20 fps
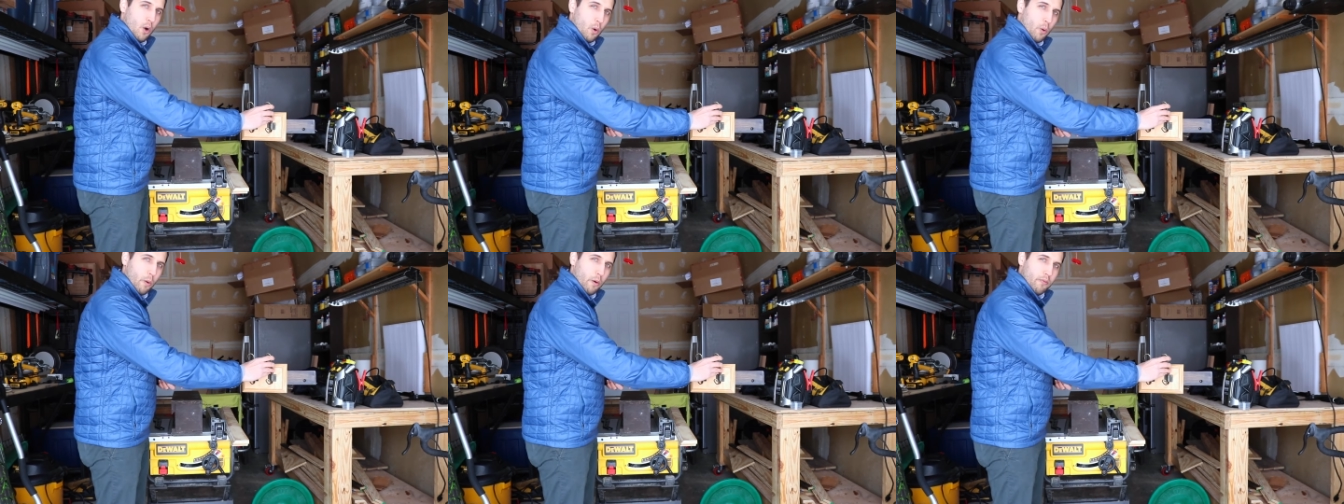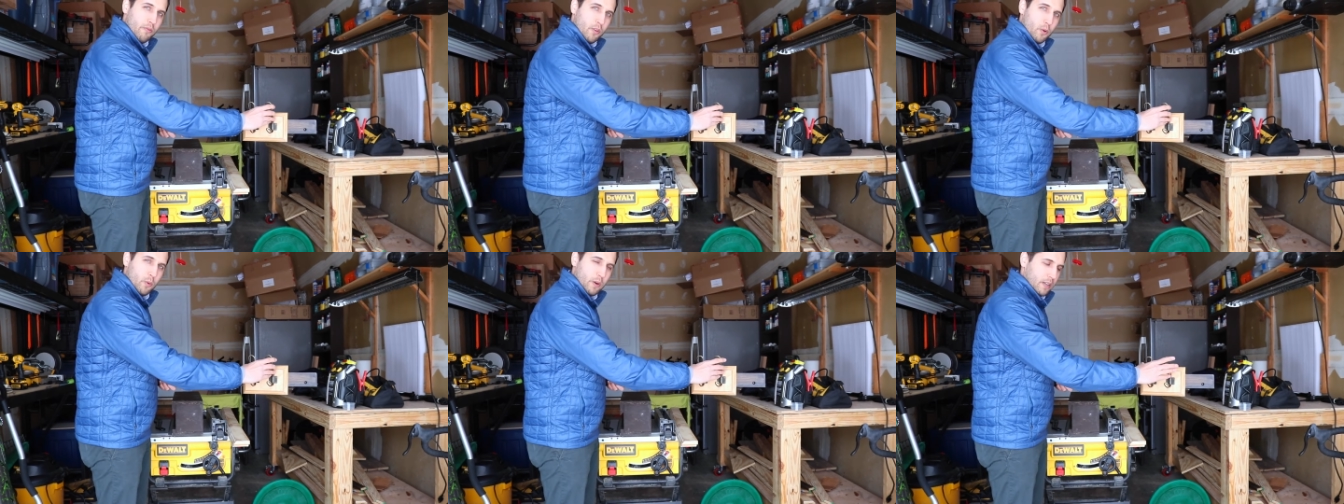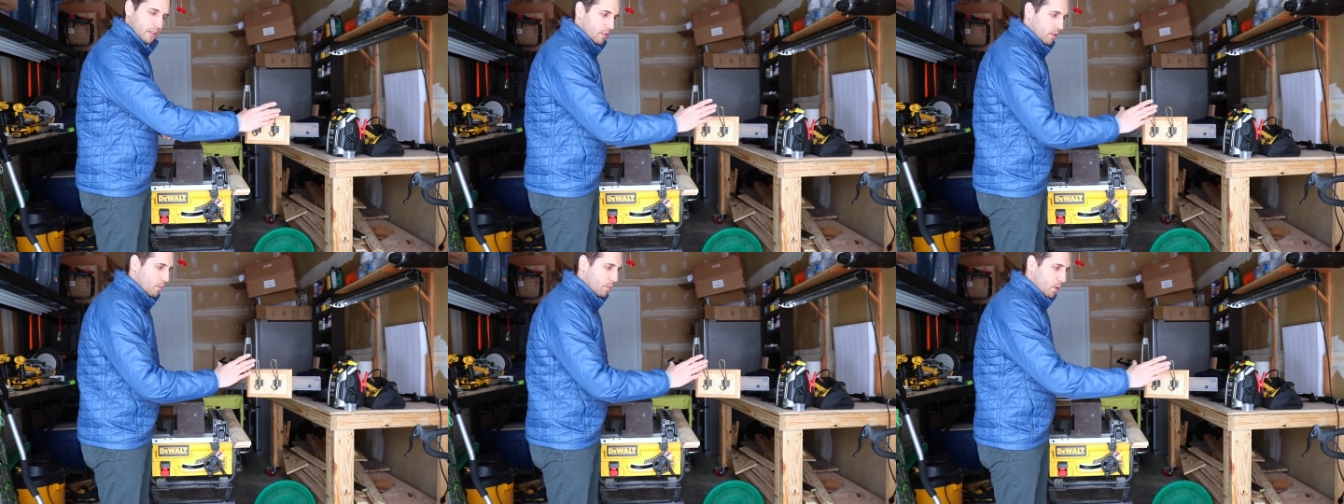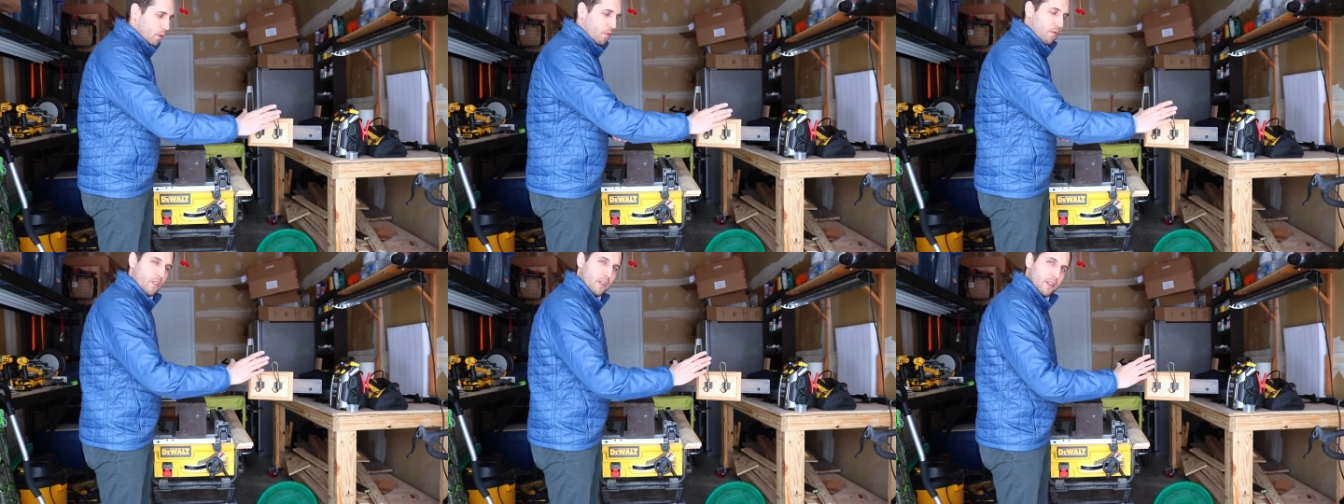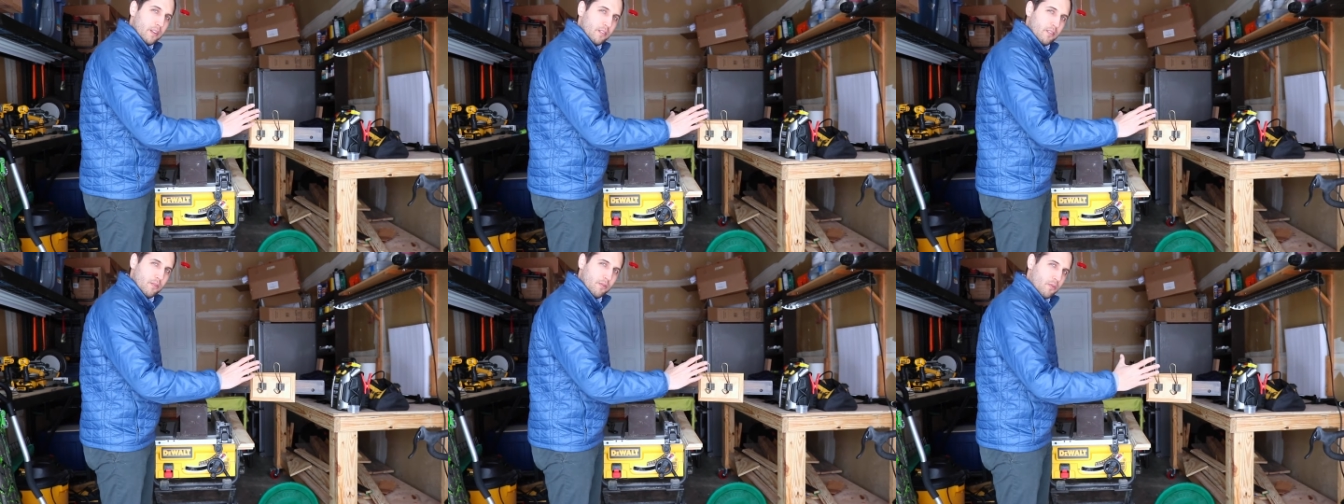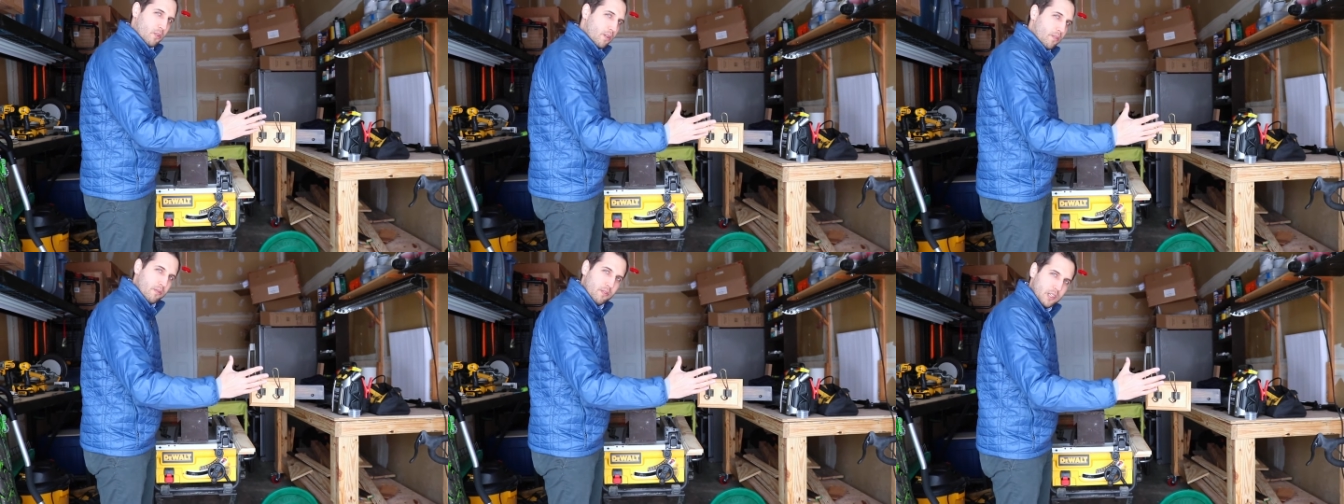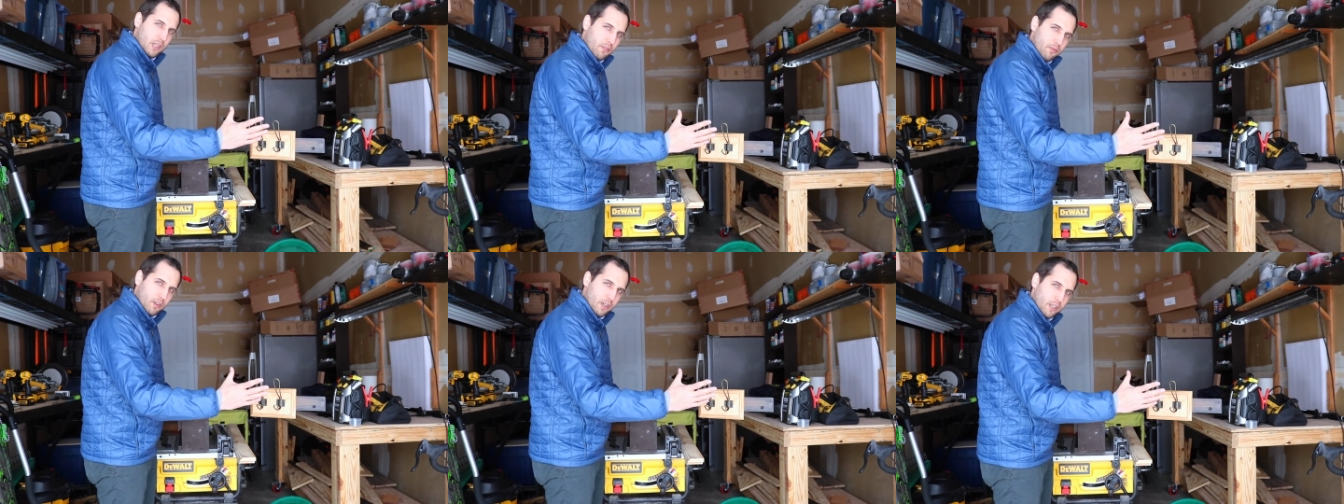or if you wanted to move this for a
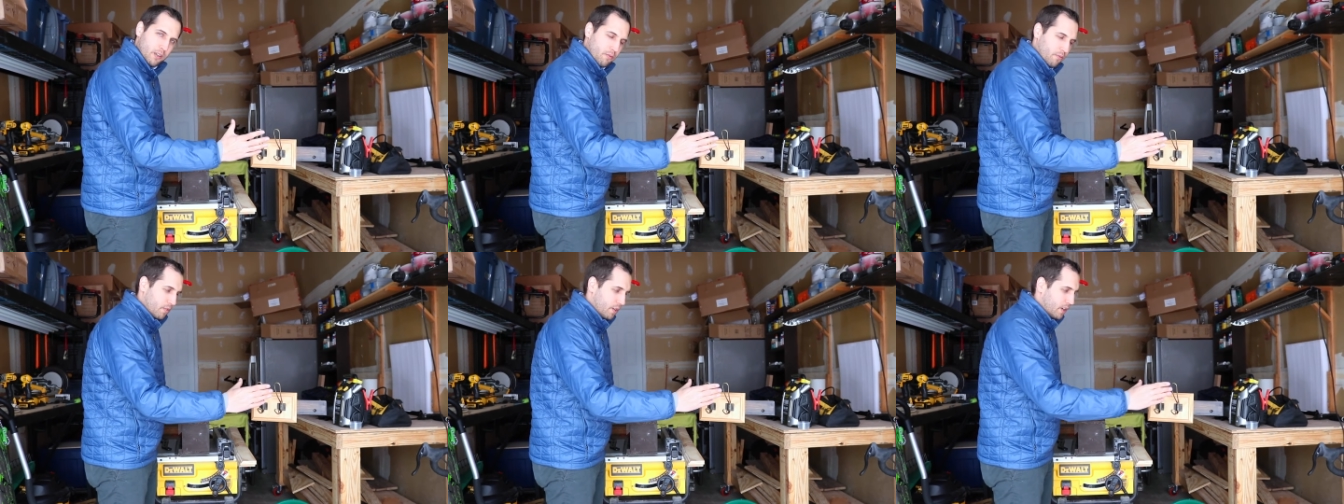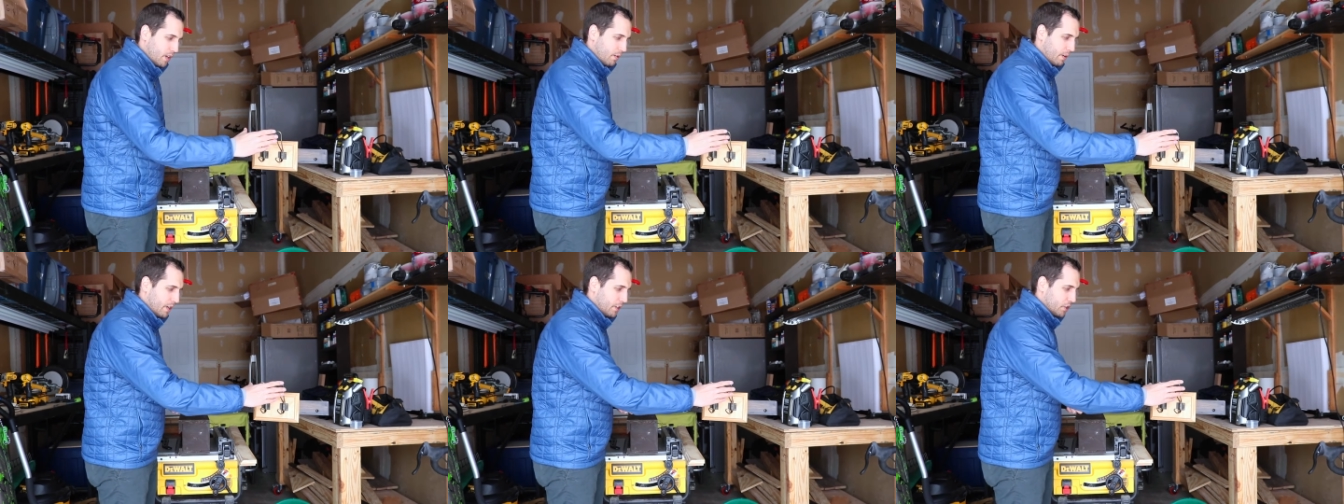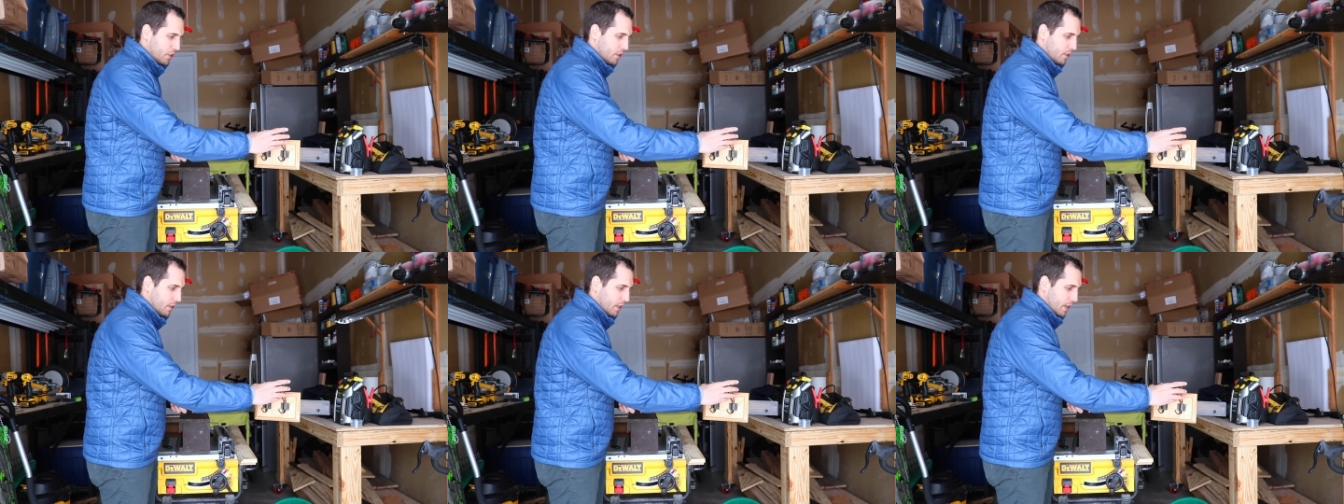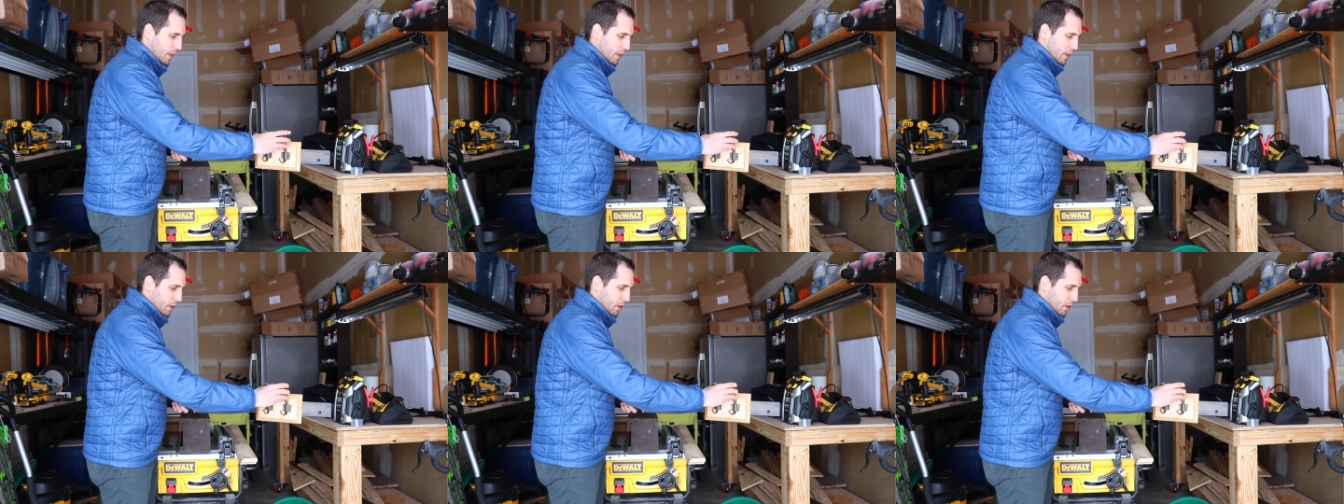different configuration,